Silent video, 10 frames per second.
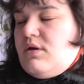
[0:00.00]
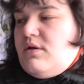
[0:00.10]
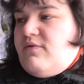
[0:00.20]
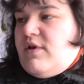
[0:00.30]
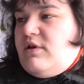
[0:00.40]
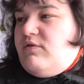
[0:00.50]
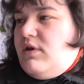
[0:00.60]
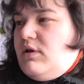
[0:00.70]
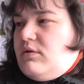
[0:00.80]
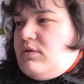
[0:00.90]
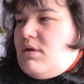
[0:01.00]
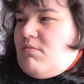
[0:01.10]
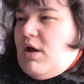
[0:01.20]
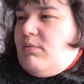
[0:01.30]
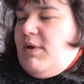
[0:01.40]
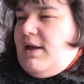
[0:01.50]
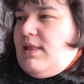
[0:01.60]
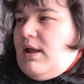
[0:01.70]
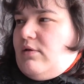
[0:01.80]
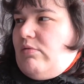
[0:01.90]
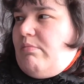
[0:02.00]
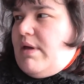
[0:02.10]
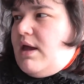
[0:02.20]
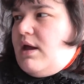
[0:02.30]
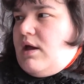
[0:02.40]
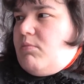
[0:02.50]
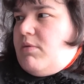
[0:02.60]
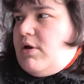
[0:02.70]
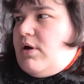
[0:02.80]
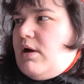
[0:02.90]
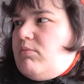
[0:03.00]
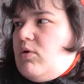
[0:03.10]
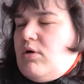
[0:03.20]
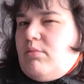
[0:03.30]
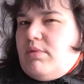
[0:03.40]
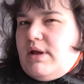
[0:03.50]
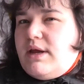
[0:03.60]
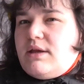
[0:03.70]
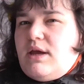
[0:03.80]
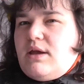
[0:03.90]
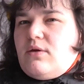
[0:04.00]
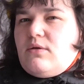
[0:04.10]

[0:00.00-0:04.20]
If anything, they might be a little big, but I'm not complaining.